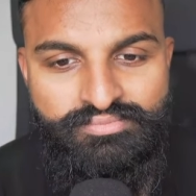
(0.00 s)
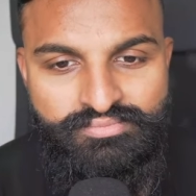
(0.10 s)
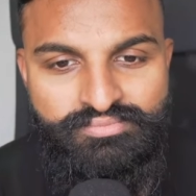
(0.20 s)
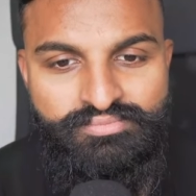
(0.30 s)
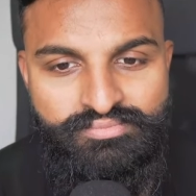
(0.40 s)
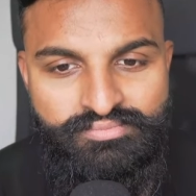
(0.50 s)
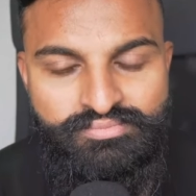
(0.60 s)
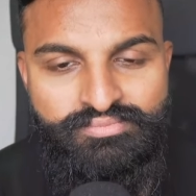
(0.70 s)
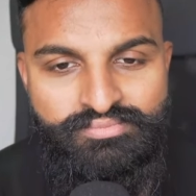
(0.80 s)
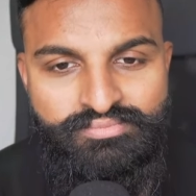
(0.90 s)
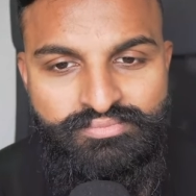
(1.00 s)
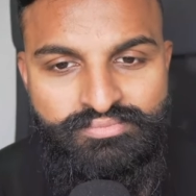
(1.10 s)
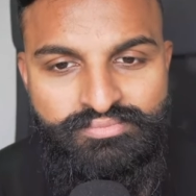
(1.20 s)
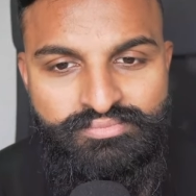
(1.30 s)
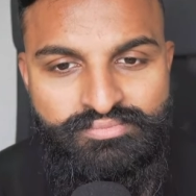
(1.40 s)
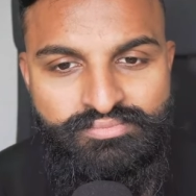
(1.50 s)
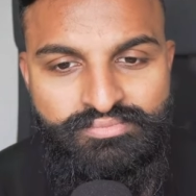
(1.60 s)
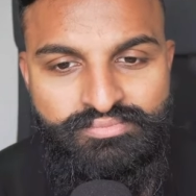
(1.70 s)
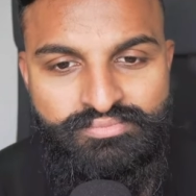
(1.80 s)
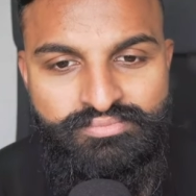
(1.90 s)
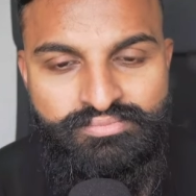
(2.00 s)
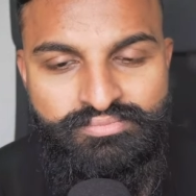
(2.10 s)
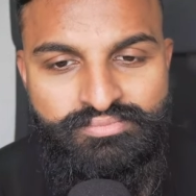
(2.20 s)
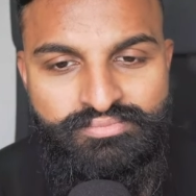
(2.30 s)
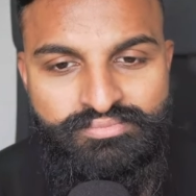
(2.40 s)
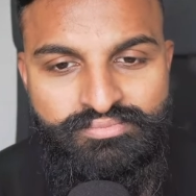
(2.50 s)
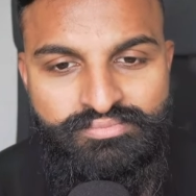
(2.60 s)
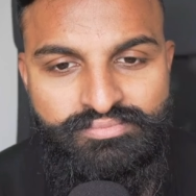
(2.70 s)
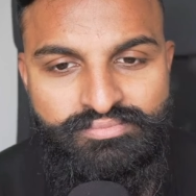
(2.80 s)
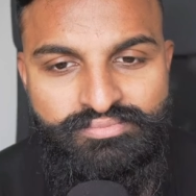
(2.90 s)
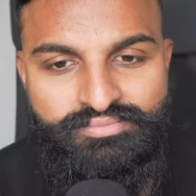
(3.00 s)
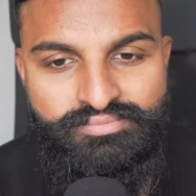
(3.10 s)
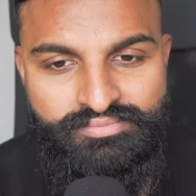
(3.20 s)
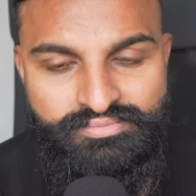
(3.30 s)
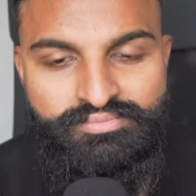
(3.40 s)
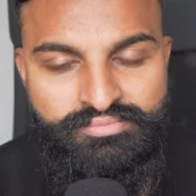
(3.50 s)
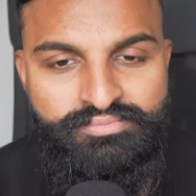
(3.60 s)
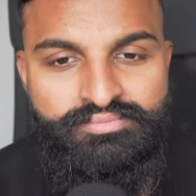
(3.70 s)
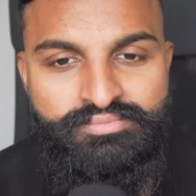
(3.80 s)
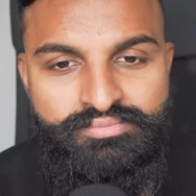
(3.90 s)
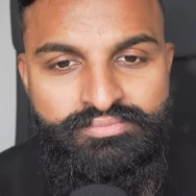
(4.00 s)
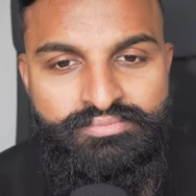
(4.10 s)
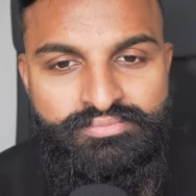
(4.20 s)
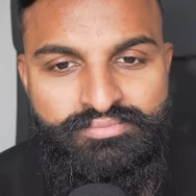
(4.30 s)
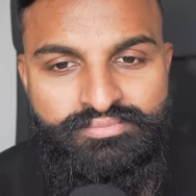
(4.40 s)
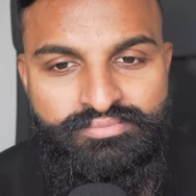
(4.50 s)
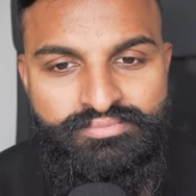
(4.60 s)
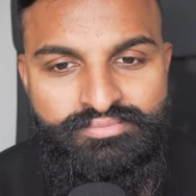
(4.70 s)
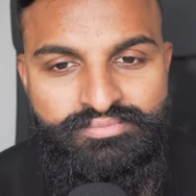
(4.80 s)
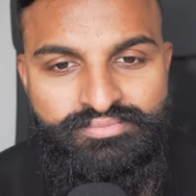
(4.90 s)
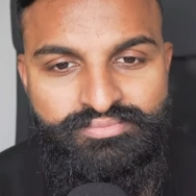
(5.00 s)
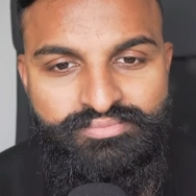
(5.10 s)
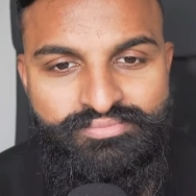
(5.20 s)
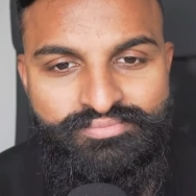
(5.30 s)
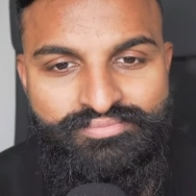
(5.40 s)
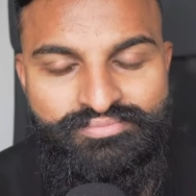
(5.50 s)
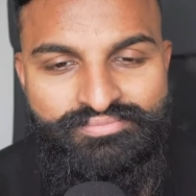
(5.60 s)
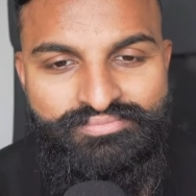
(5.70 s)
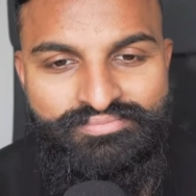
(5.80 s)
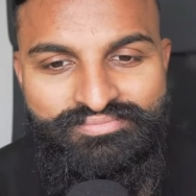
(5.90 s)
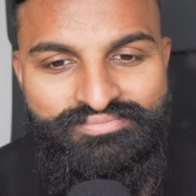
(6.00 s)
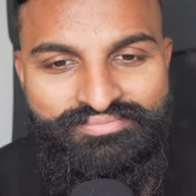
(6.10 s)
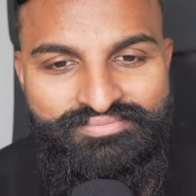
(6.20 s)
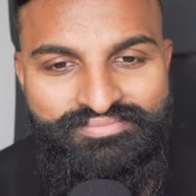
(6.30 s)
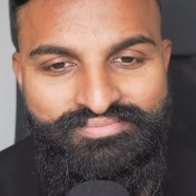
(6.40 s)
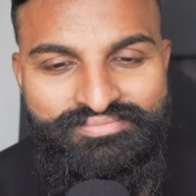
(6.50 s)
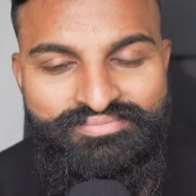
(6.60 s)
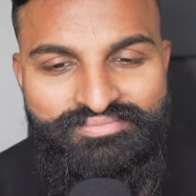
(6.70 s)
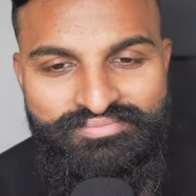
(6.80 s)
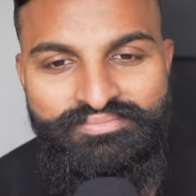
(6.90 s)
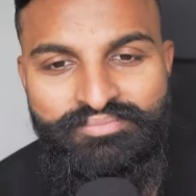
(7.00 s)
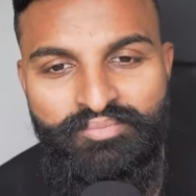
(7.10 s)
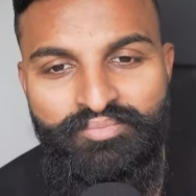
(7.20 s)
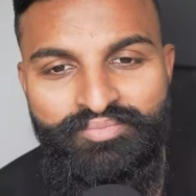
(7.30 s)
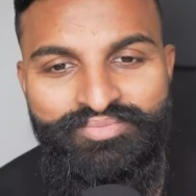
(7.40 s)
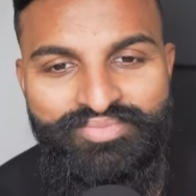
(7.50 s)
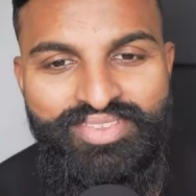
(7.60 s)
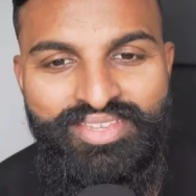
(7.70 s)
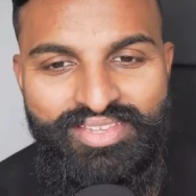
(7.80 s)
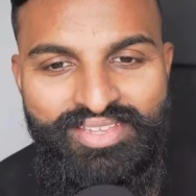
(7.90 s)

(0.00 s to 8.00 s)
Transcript: (silent)